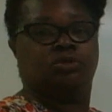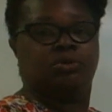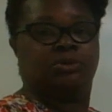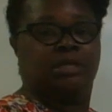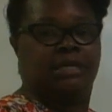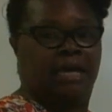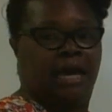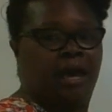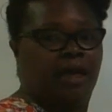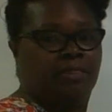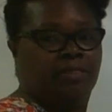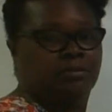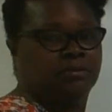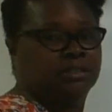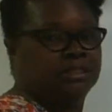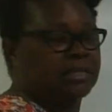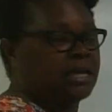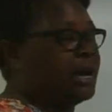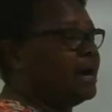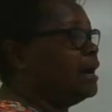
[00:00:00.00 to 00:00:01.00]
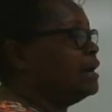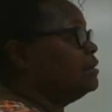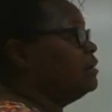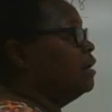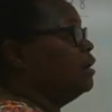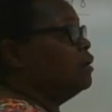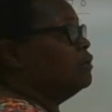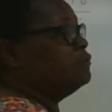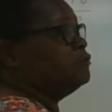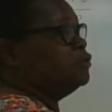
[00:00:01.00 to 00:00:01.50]
to the other side
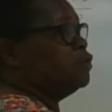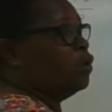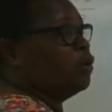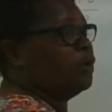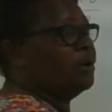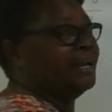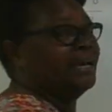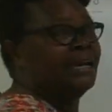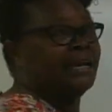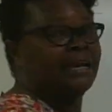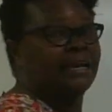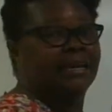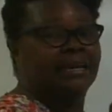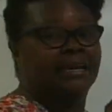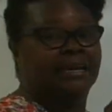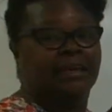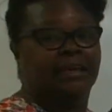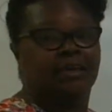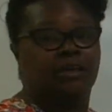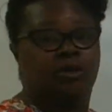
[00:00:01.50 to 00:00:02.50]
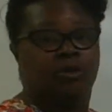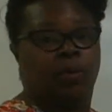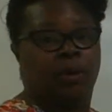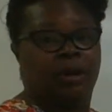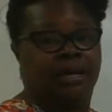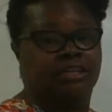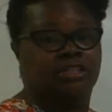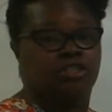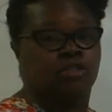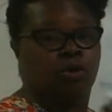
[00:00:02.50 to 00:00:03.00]
of your
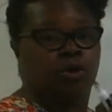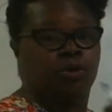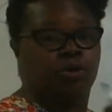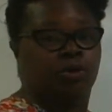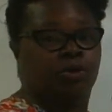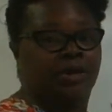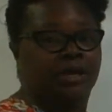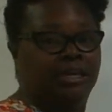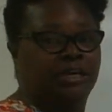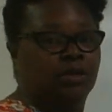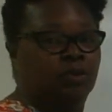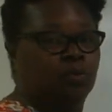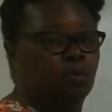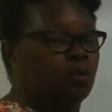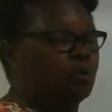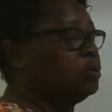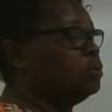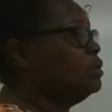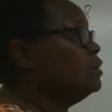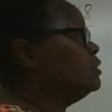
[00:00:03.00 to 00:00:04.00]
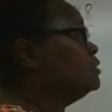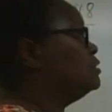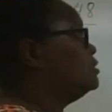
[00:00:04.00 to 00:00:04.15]
equation or your equal